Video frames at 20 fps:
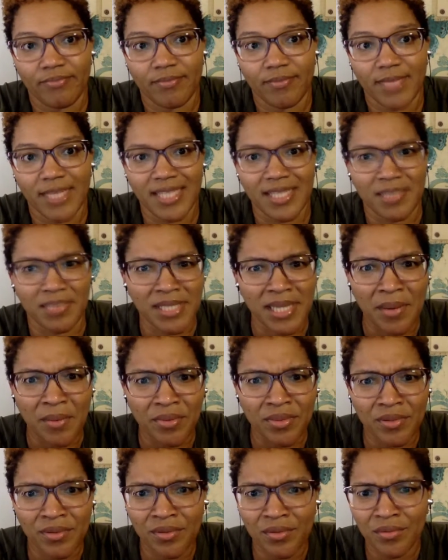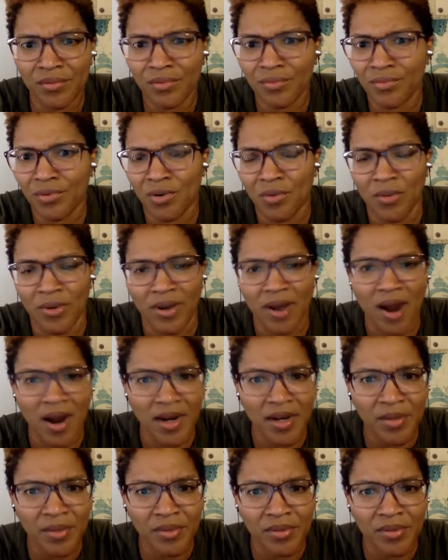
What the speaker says: is upset with you or want to argue